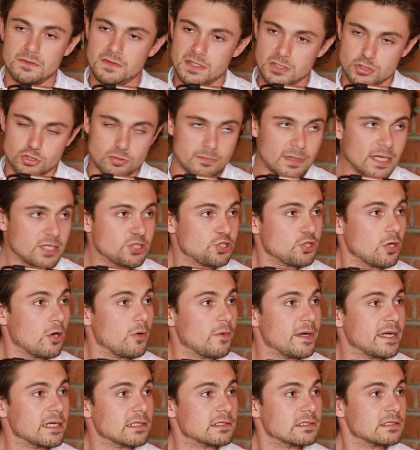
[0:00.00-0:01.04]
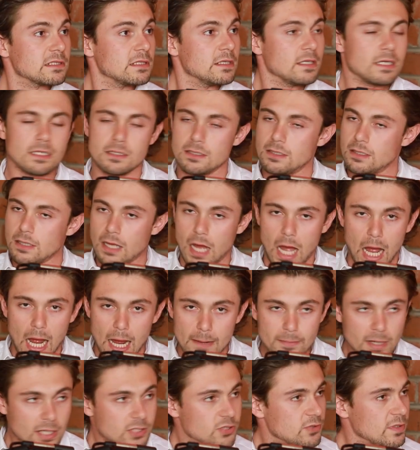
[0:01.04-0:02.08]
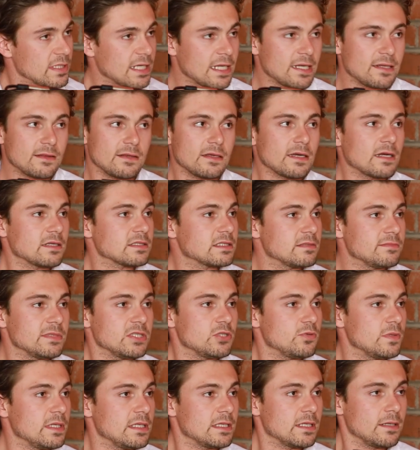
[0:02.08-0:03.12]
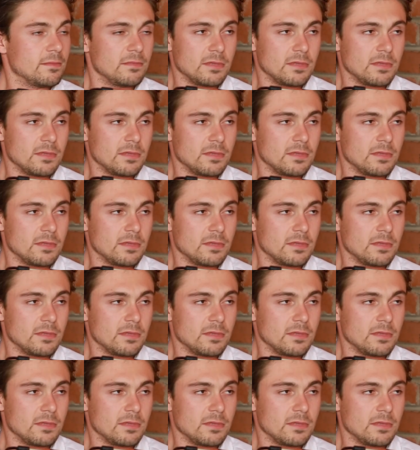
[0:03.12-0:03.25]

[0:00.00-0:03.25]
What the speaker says: These are my showings. I'm not doing anything else in between them.